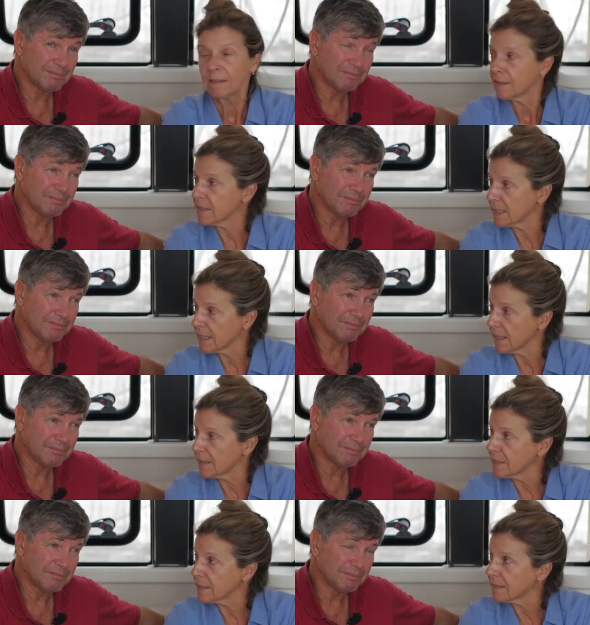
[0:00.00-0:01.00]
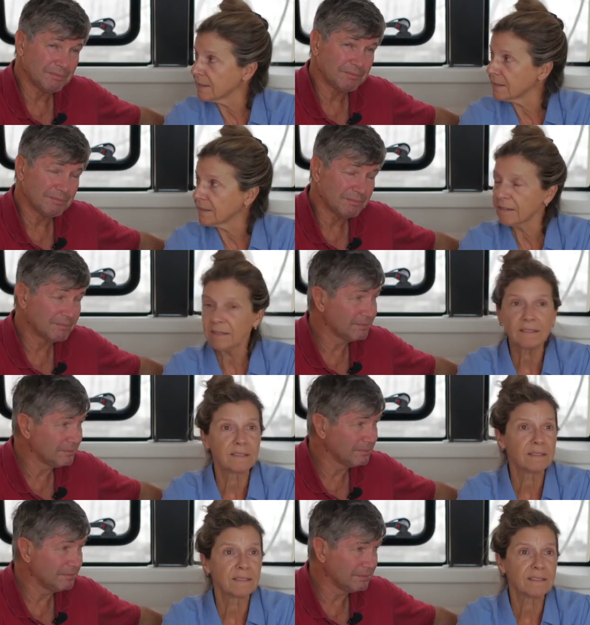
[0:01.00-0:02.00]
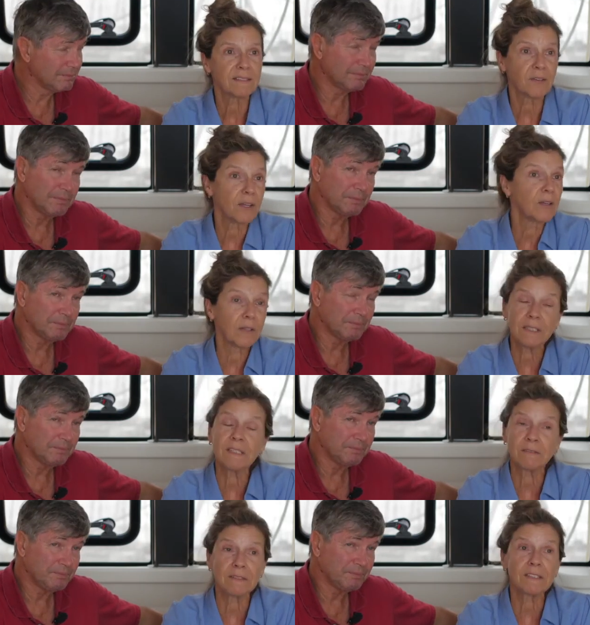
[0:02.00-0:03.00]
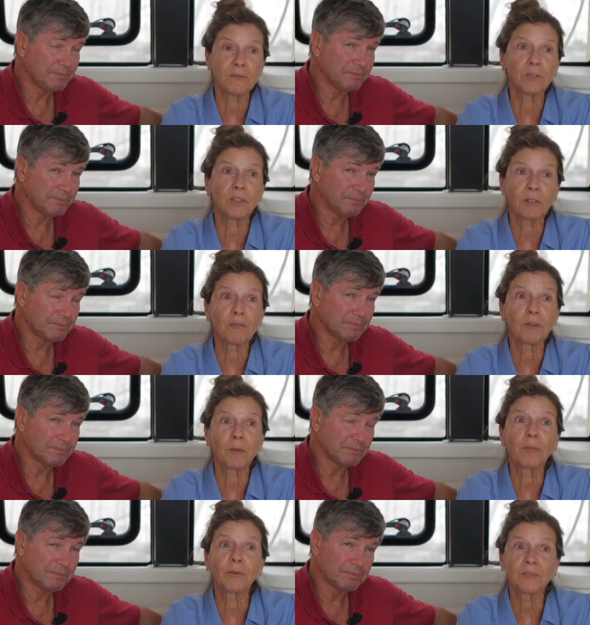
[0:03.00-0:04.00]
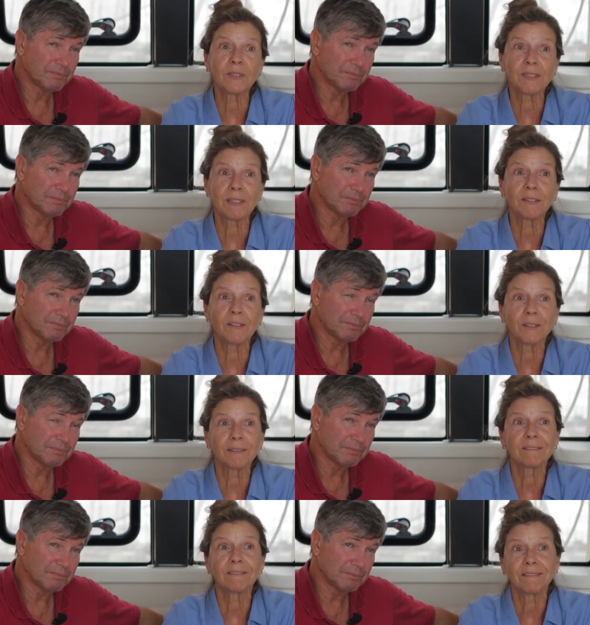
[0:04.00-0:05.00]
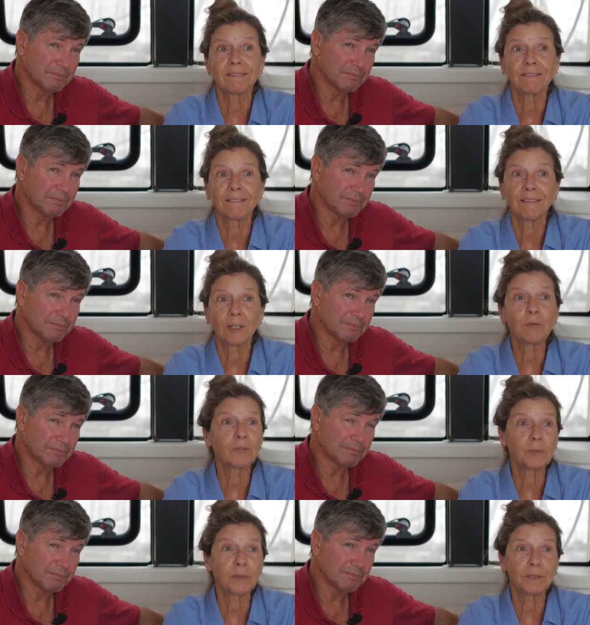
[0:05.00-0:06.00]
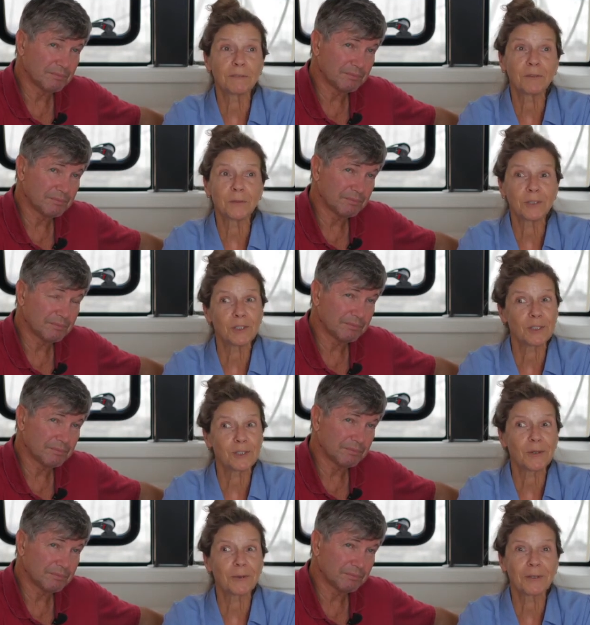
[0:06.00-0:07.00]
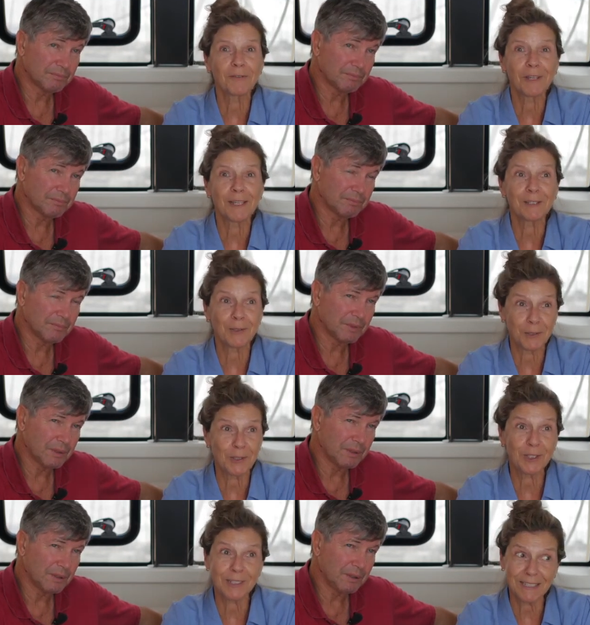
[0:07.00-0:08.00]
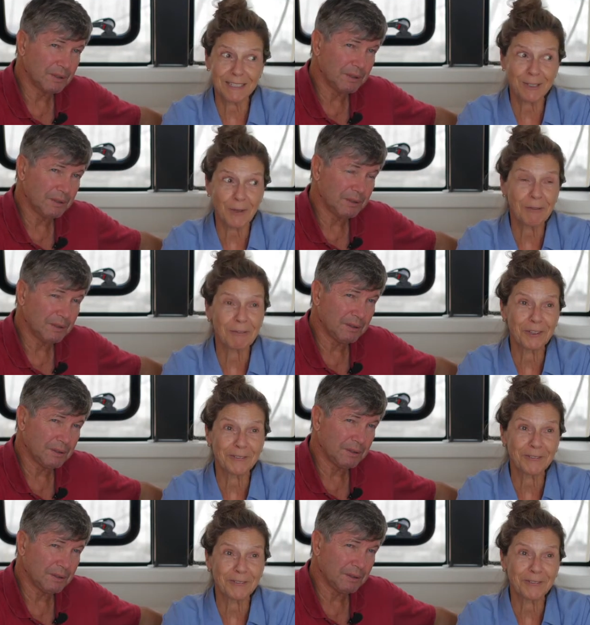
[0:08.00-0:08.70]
Speaker 1: this size. And uh, so anyway, it's, a, it's really a fun boat to sail and comfortable even when she's going fast, which she does often.